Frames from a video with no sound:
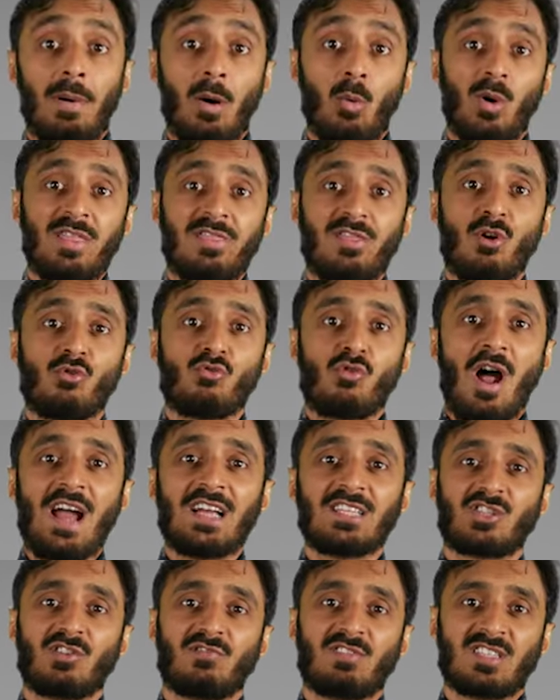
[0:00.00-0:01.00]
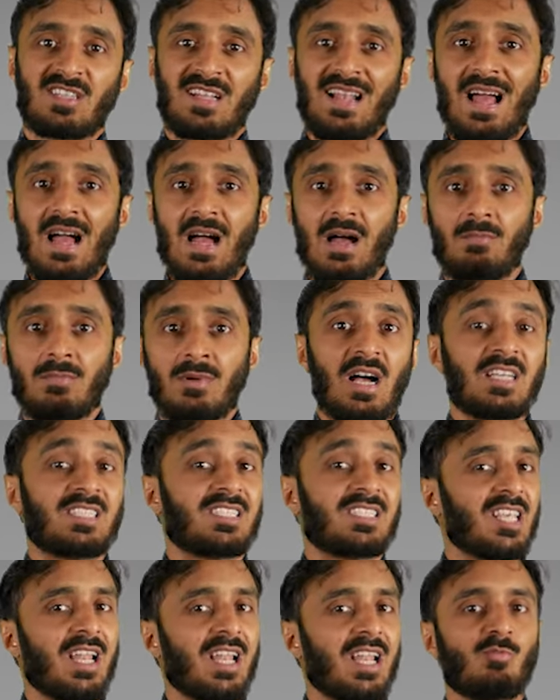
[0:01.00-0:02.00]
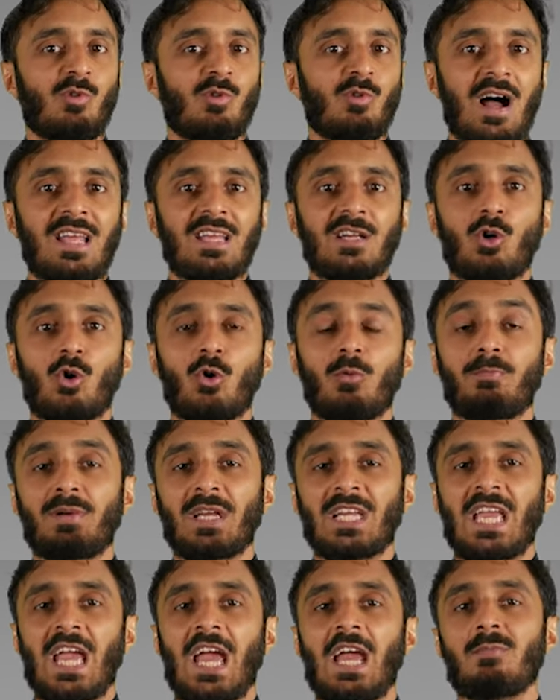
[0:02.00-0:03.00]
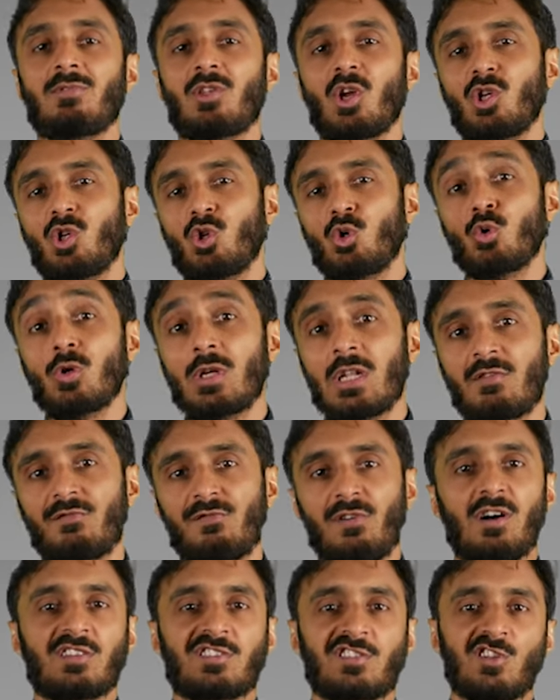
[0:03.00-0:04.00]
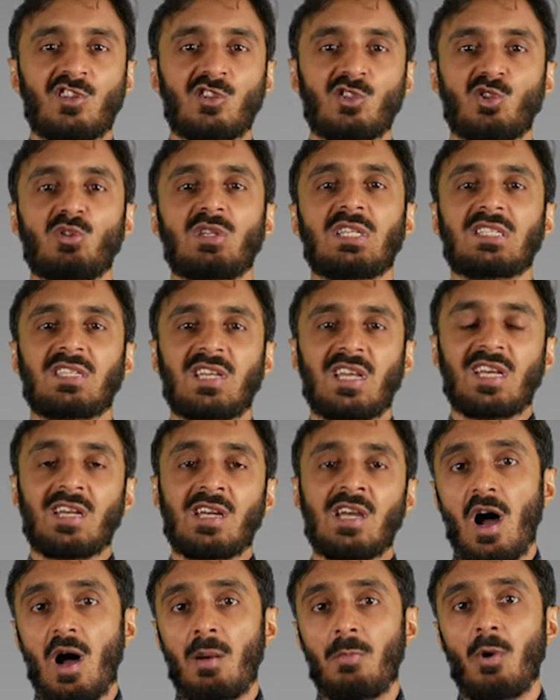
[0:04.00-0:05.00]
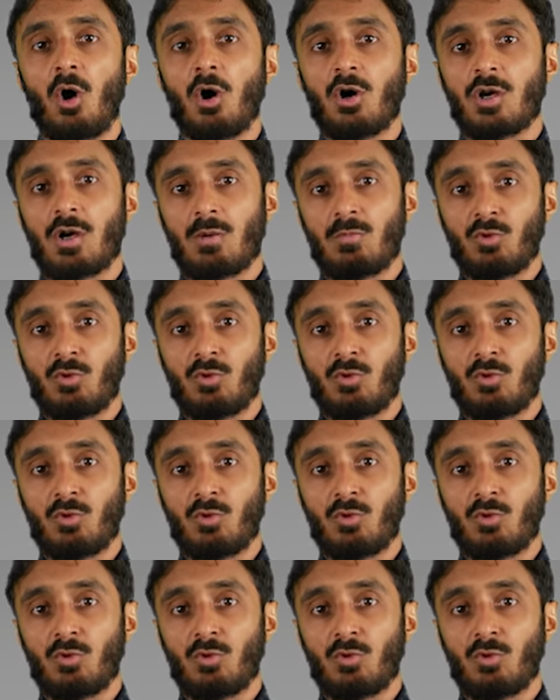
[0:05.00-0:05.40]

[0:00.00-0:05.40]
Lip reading: But with the rise of Islam, assalamu alaikum became the universal greeting among